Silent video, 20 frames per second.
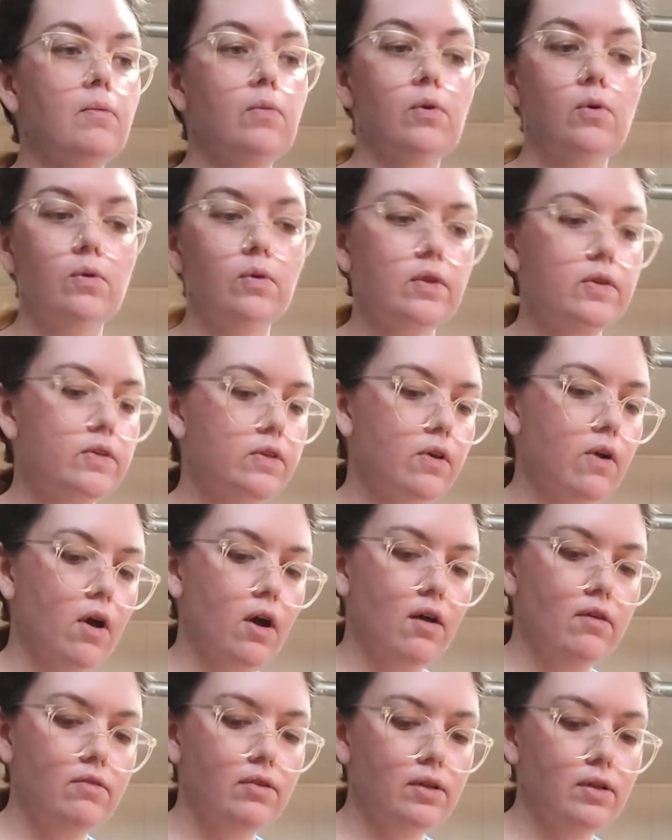brew this
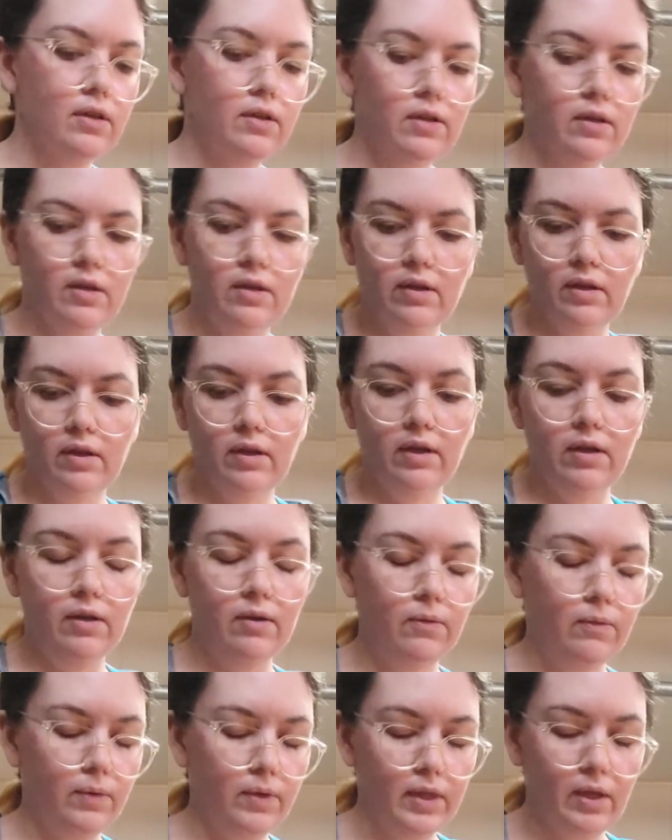coffee
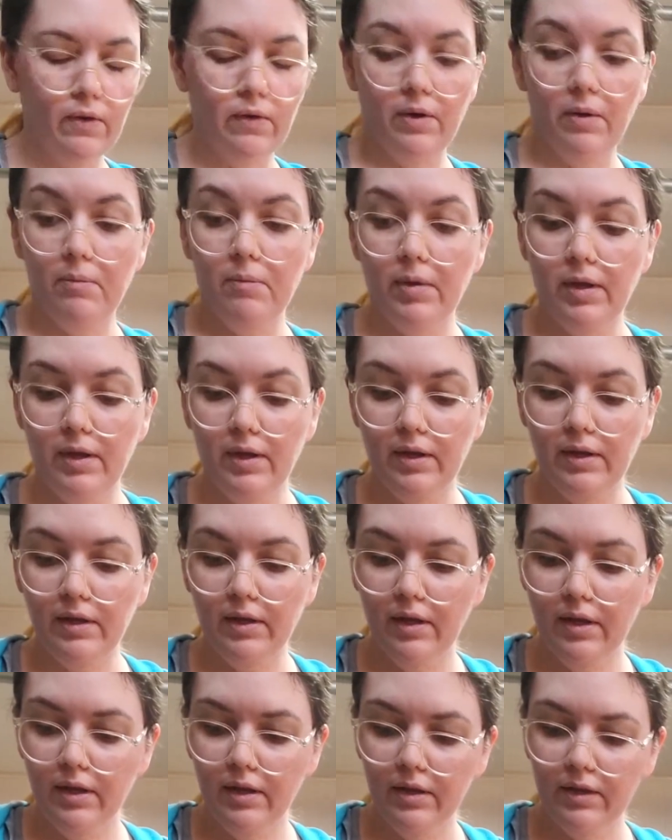without it being
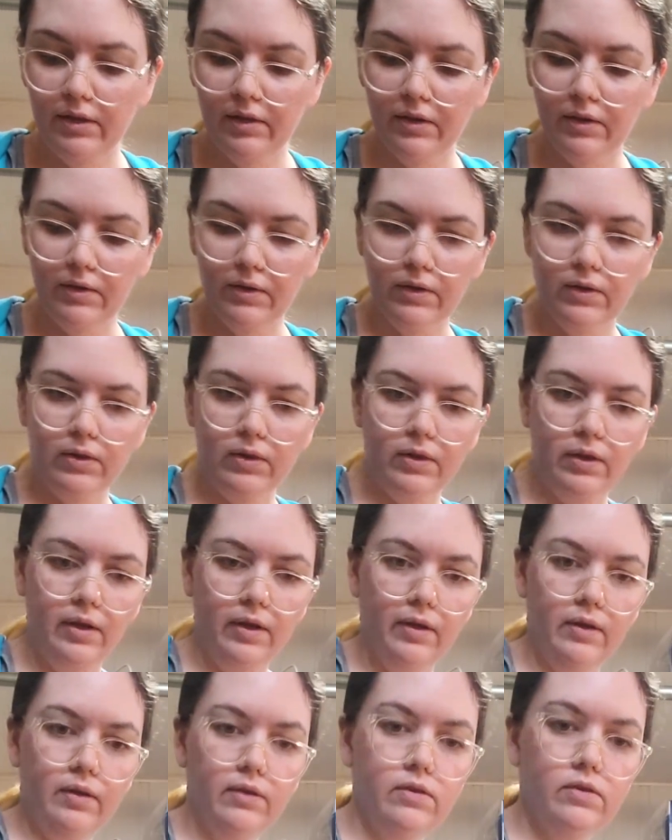a little
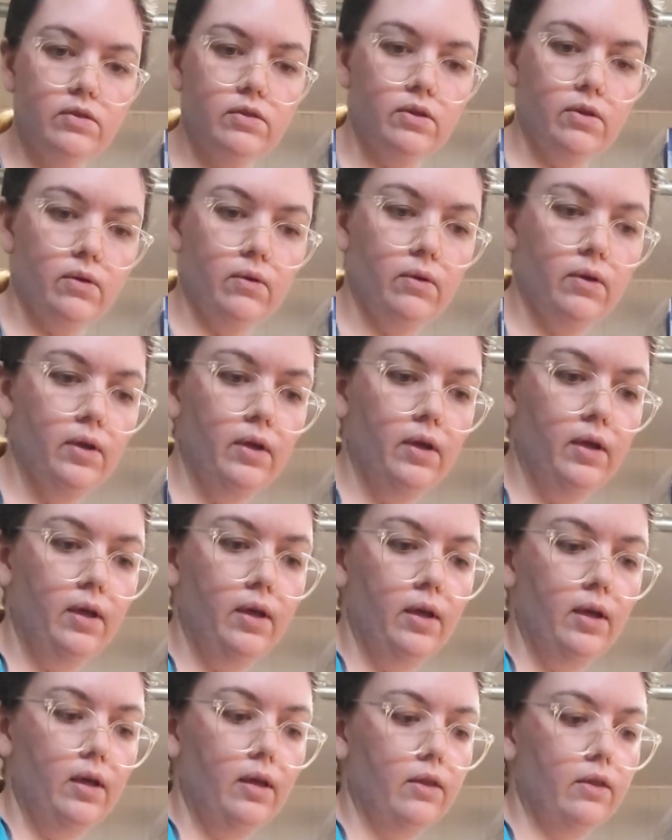clean. So
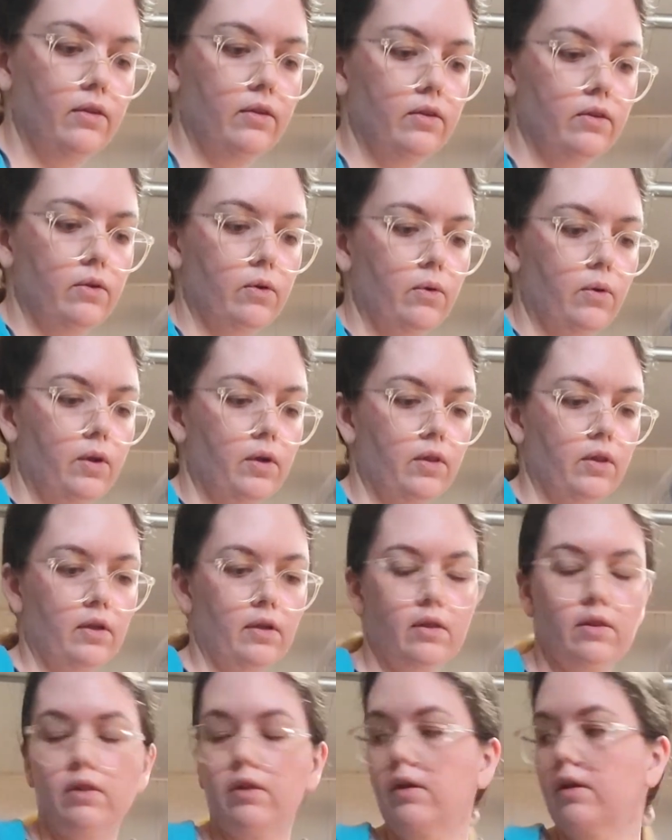let's quickly
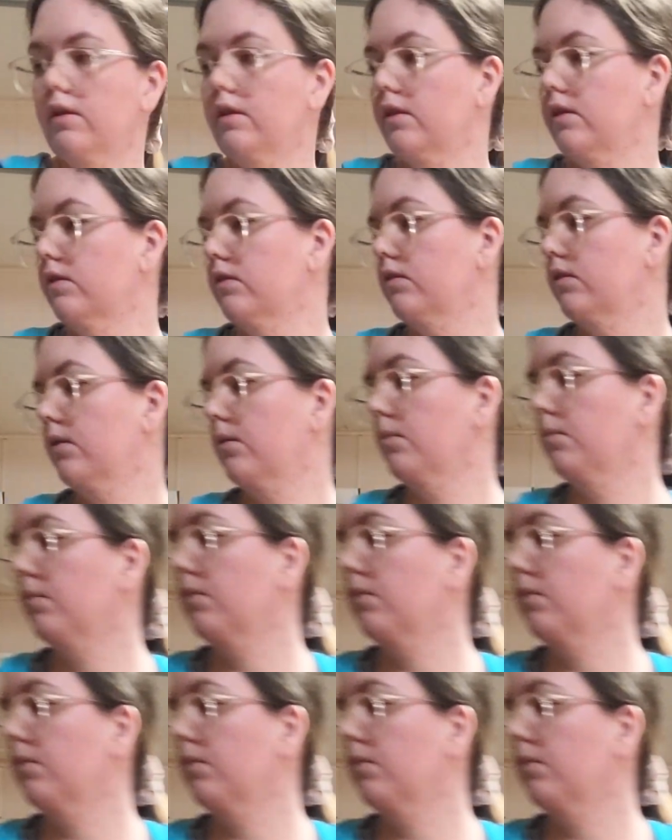clean this up,